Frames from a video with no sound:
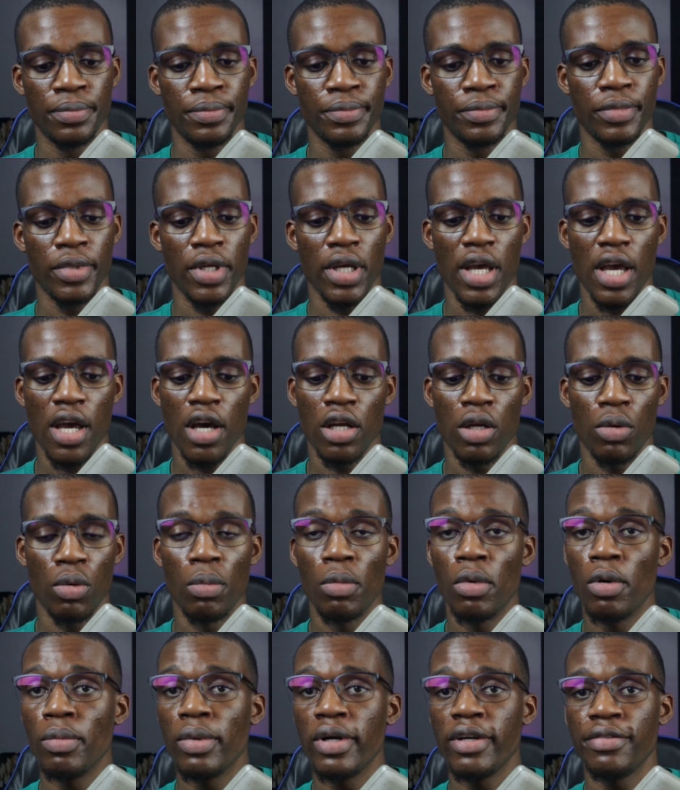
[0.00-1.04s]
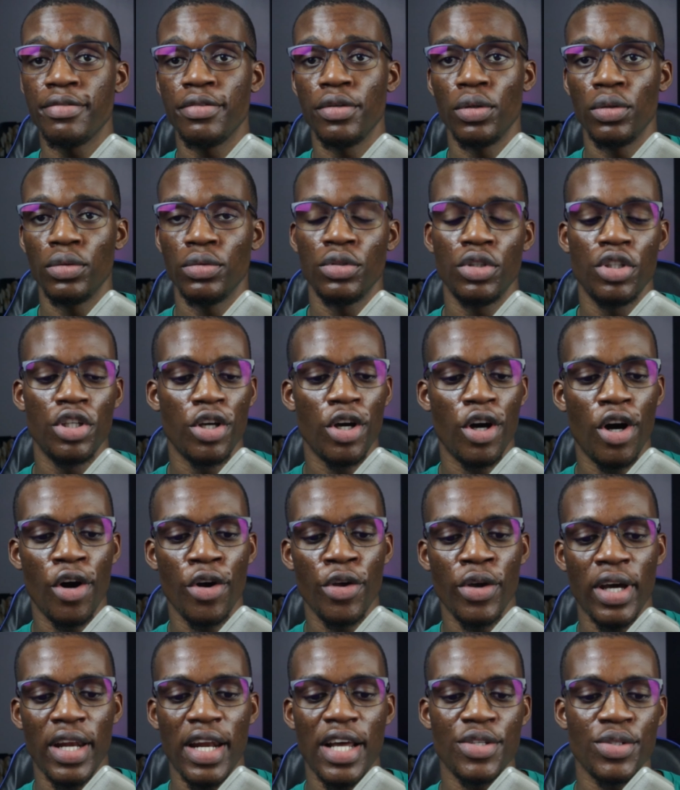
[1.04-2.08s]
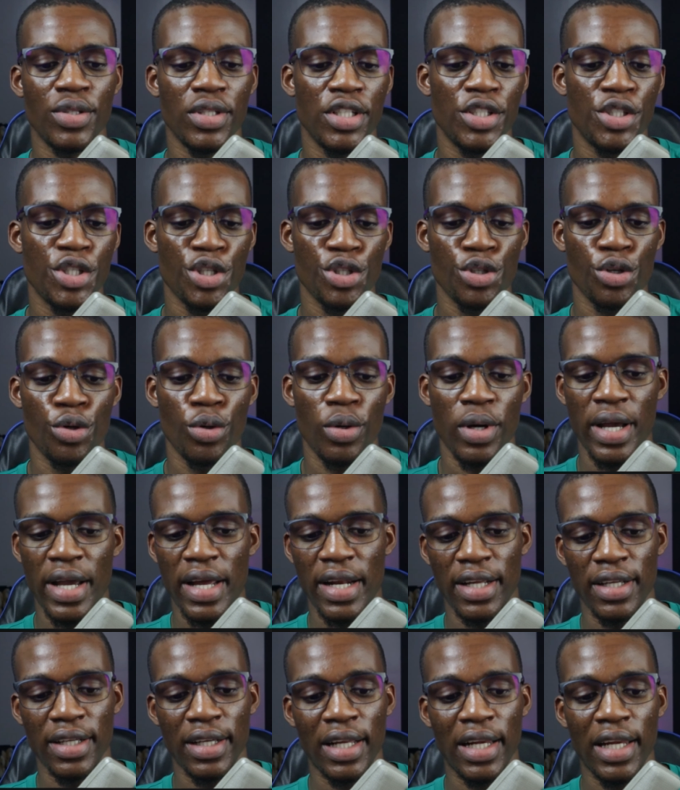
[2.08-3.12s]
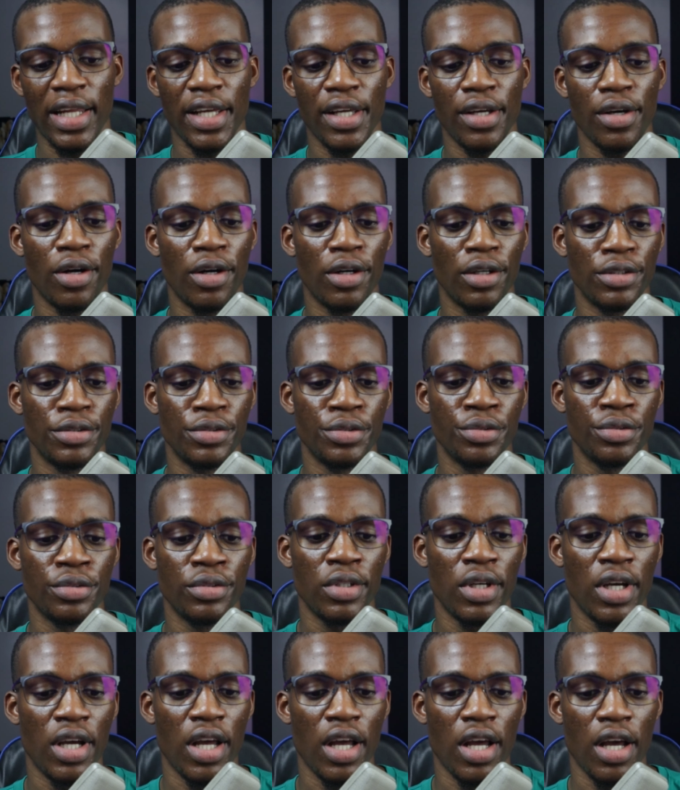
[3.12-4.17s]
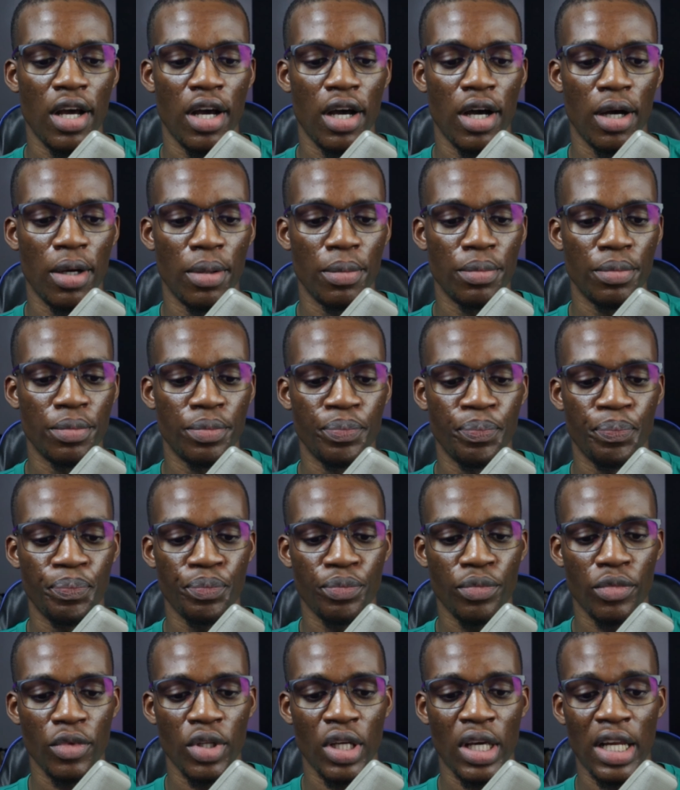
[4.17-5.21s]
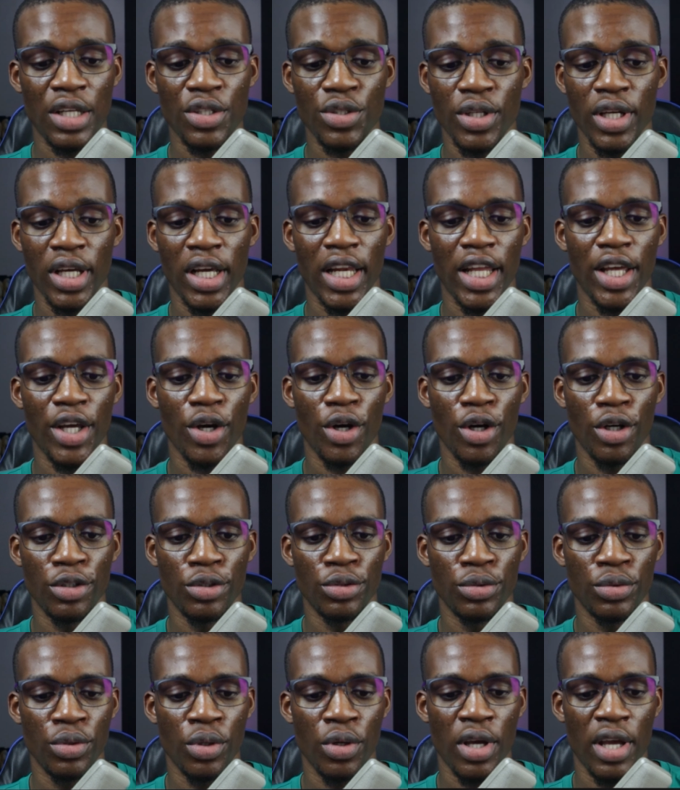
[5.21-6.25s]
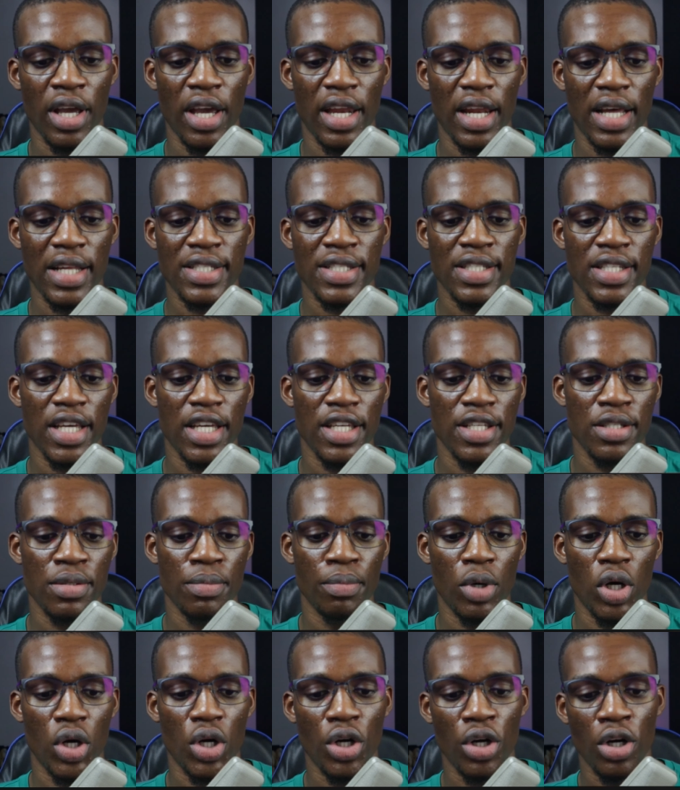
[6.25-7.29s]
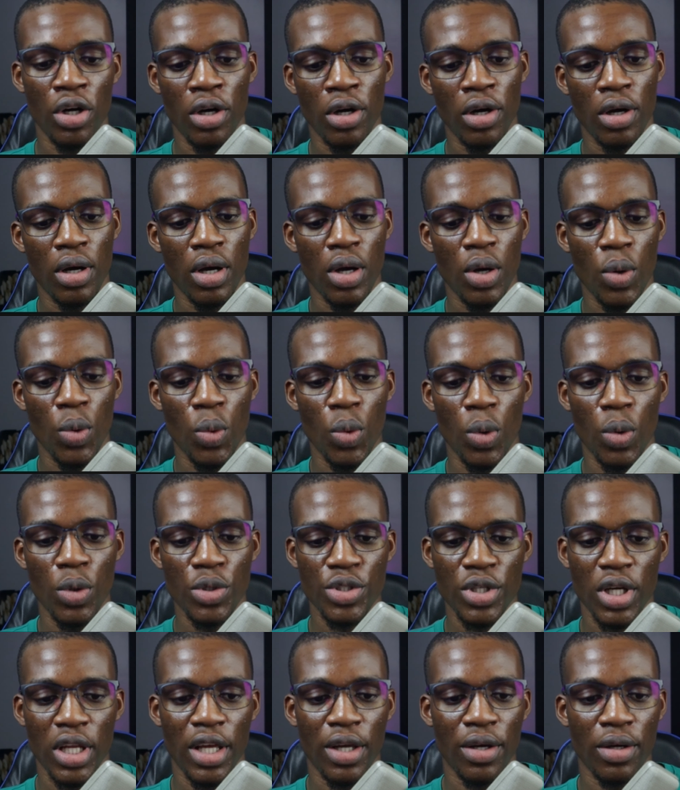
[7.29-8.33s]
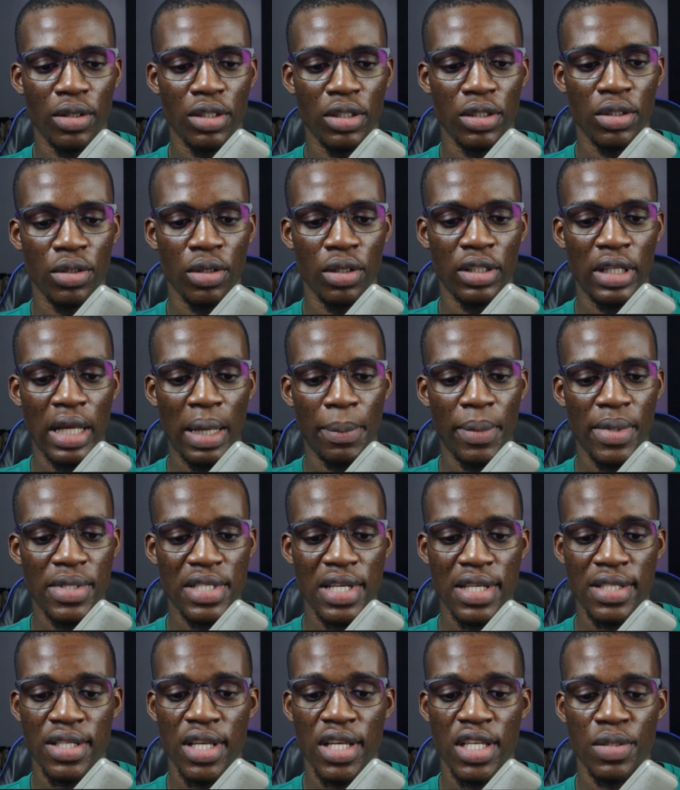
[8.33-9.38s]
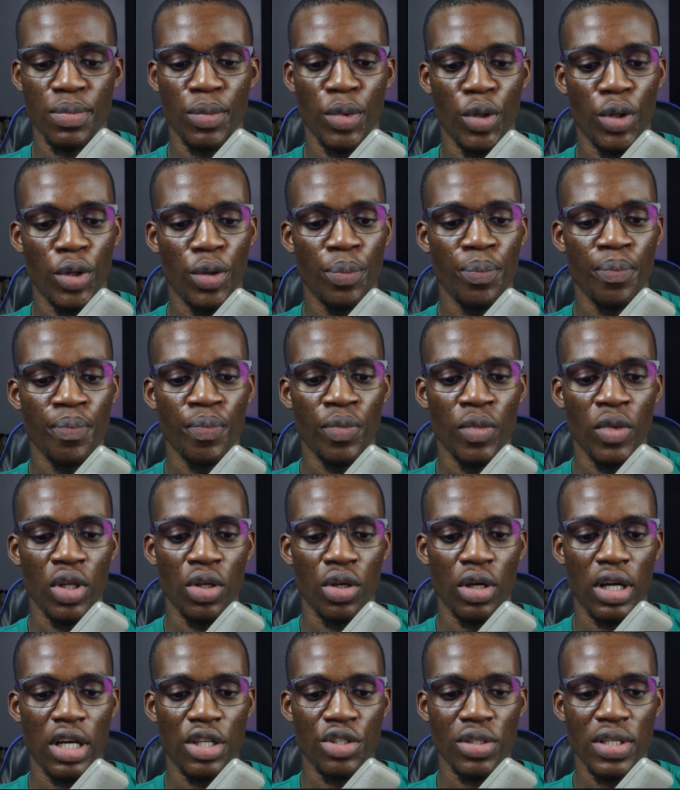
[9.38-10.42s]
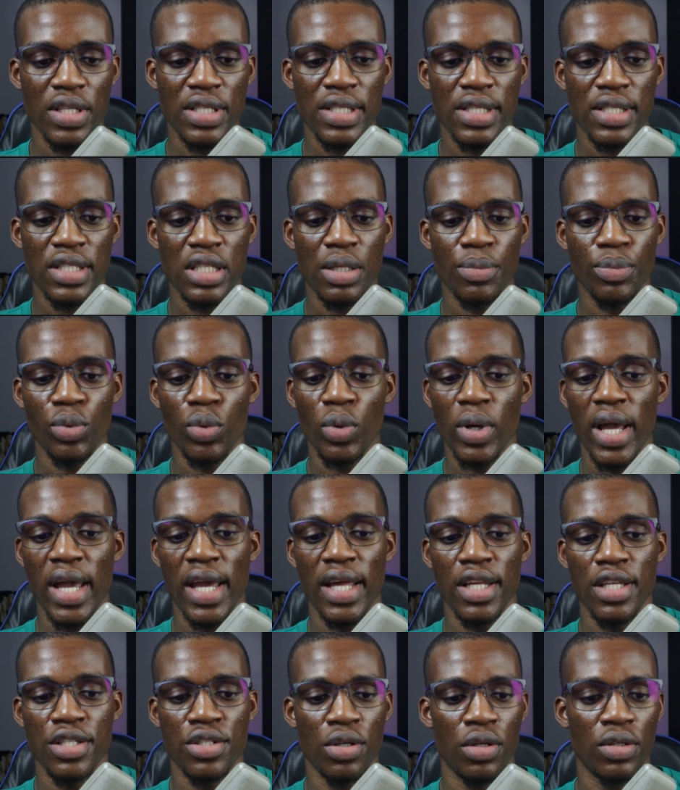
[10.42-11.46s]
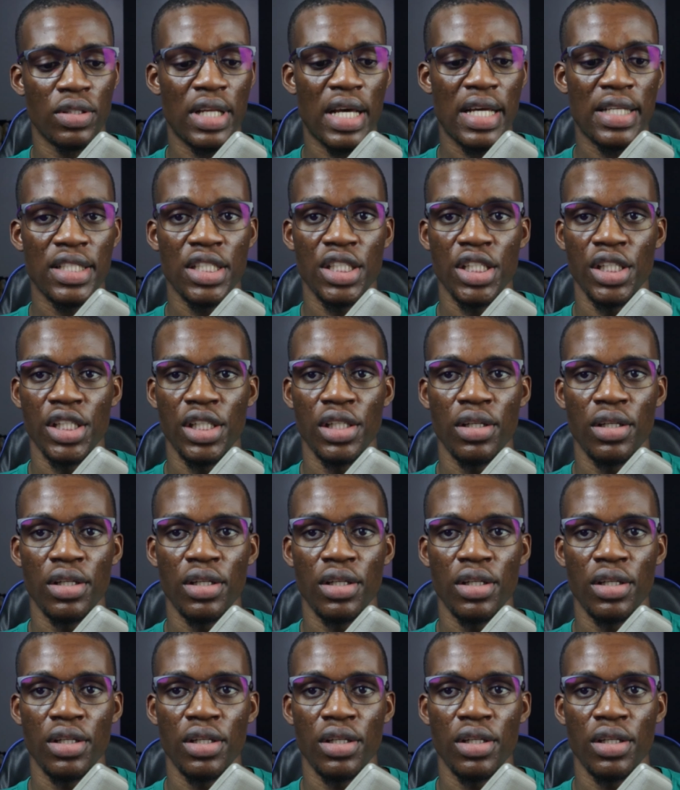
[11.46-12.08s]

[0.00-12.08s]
here on our mobile phone, you can actually just go ahead and click on you can actually click on here that says more. Once you click on that place that says more, you can actually see Simple Earn is under the